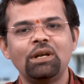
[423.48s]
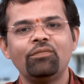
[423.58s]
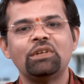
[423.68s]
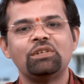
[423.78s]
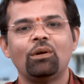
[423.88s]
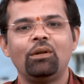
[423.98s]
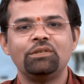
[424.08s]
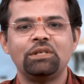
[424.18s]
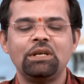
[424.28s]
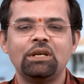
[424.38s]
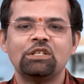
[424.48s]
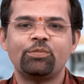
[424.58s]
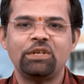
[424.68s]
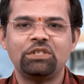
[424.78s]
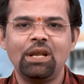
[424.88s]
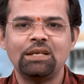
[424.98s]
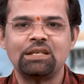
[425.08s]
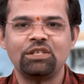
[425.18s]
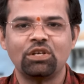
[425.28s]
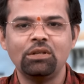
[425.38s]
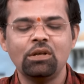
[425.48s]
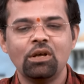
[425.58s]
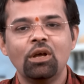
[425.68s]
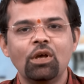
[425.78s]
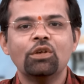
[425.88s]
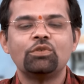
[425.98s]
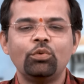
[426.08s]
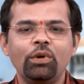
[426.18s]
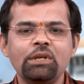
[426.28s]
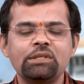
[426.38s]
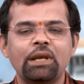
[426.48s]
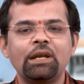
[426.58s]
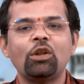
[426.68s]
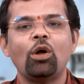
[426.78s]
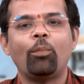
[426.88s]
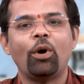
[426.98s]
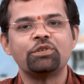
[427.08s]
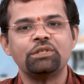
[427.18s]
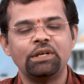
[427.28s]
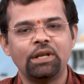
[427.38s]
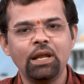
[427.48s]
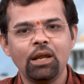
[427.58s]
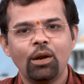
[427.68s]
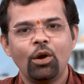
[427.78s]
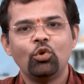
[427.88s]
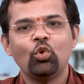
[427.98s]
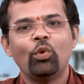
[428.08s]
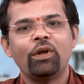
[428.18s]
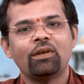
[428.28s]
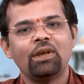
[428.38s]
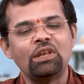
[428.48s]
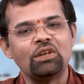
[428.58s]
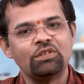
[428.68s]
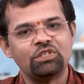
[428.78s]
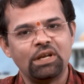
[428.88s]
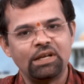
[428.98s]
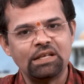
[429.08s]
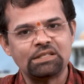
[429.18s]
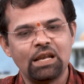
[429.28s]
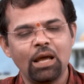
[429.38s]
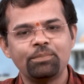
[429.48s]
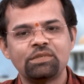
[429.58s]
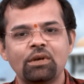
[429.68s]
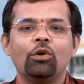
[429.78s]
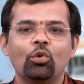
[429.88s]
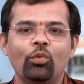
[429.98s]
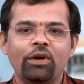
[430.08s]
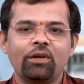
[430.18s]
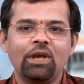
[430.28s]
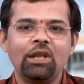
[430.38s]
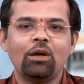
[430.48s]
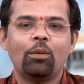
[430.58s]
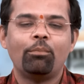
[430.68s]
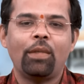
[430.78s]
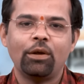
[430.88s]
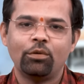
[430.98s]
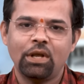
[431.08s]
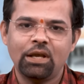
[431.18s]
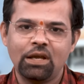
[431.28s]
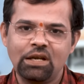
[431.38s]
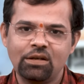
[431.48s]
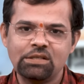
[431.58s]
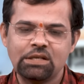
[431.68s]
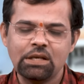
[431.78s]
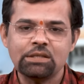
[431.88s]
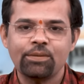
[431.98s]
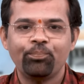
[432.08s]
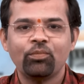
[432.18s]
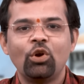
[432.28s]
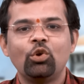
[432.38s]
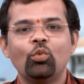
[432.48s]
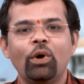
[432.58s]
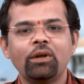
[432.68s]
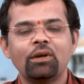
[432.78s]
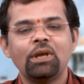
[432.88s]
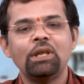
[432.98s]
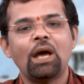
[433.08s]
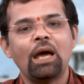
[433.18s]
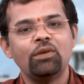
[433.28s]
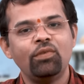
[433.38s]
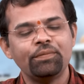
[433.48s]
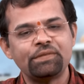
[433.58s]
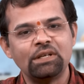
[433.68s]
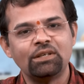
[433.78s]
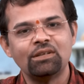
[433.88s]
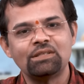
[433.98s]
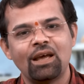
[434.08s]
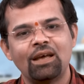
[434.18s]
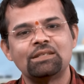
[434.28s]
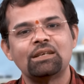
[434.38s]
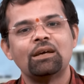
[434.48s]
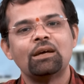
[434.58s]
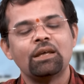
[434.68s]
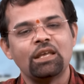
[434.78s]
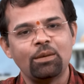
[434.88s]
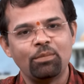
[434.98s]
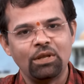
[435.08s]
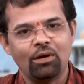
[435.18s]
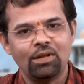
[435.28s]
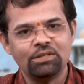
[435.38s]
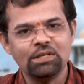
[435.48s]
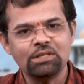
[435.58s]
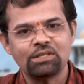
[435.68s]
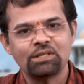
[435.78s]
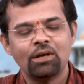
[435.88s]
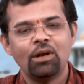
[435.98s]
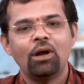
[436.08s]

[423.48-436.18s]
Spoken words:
and physiology specialization, students get an opportunity to work in genetics labs, to work in biotech industries, to work in IVF centers as embryologists,